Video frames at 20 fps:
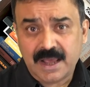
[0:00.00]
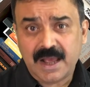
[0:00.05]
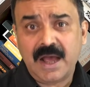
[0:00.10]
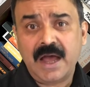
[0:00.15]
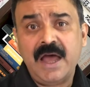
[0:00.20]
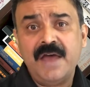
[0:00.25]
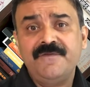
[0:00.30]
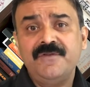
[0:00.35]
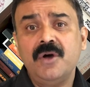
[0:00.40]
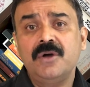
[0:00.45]

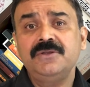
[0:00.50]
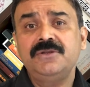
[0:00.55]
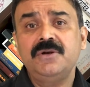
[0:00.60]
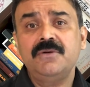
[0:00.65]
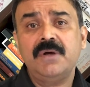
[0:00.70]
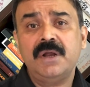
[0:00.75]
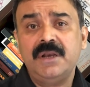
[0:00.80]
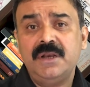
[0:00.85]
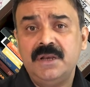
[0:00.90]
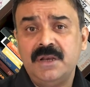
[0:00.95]
I've gone
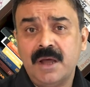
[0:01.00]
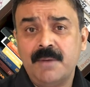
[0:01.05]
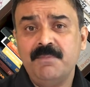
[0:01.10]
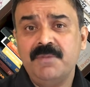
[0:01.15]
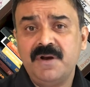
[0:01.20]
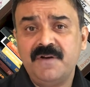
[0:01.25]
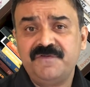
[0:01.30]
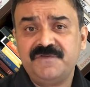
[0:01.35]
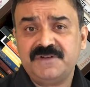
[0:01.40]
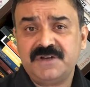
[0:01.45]
through a
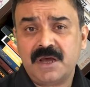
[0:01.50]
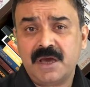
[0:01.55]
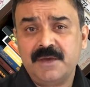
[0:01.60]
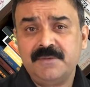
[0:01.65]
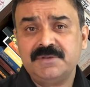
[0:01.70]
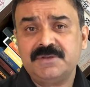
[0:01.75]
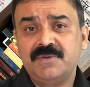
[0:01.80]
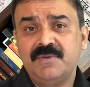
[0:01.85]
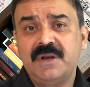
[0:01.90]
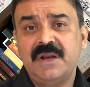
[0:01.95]
number of
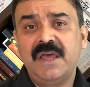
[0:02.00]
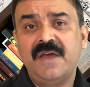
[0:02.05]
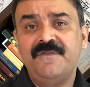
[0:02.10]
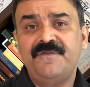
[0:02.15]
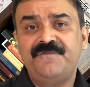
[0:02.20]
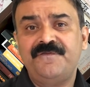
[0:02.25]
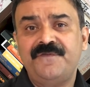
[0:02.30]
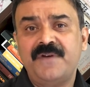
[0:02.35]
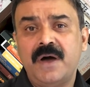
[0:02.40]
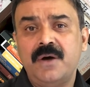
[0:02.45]
times when I've
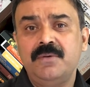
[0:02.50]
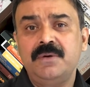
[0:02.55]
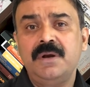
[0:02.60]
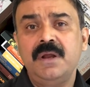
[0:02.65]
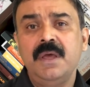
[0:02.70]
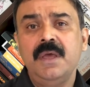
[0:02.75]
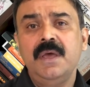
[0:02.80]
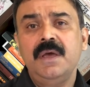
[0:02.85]
found